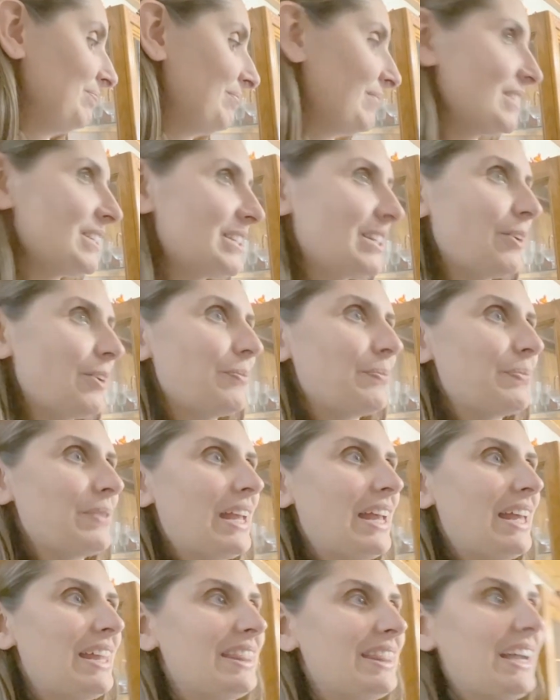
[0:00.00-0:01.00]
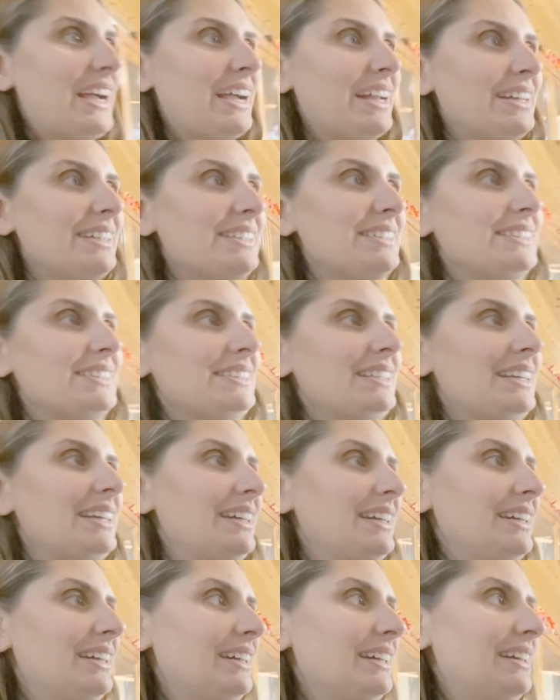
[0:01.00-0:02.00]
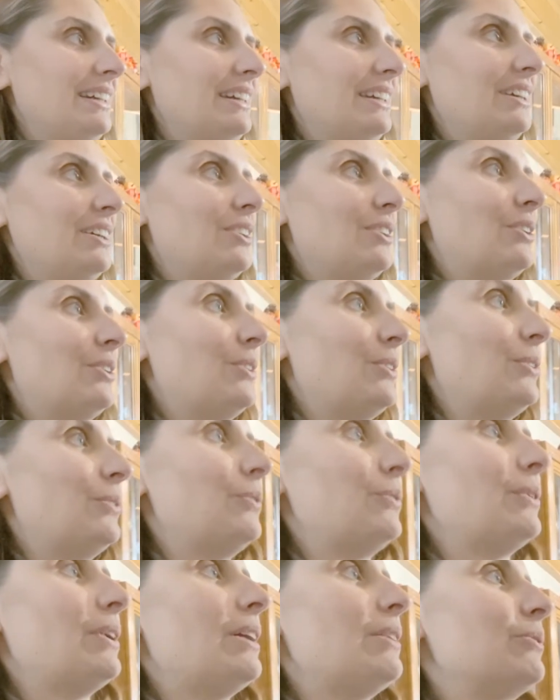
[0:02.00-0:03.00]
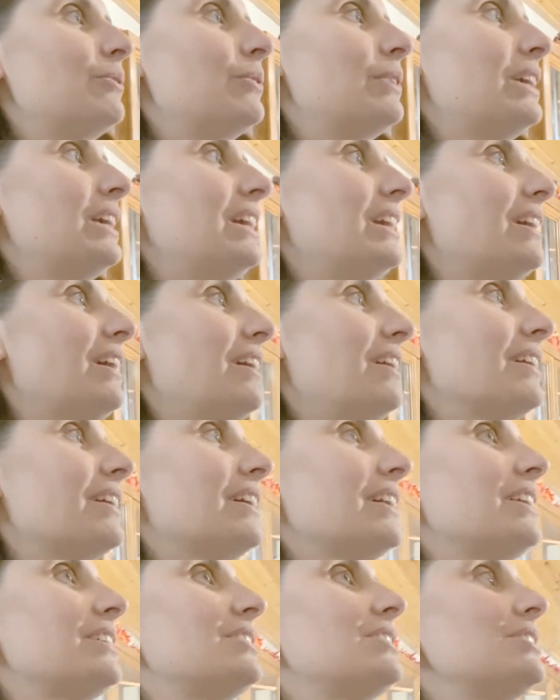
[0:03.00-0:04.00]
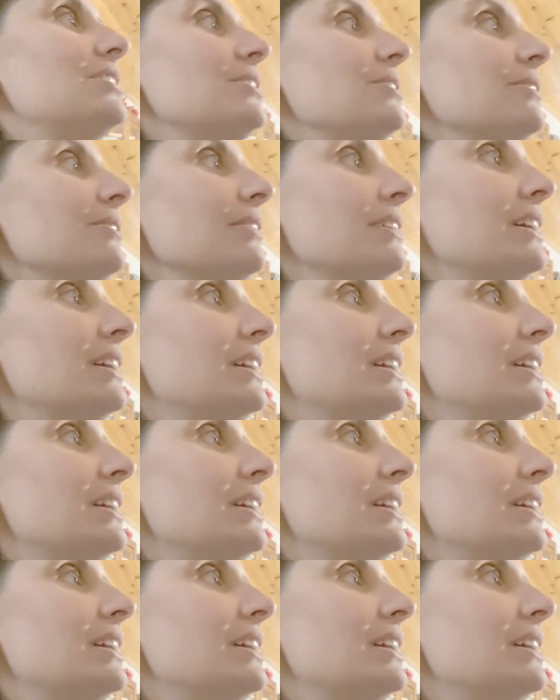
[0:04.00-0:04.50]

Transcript: so that is what we are gonna do.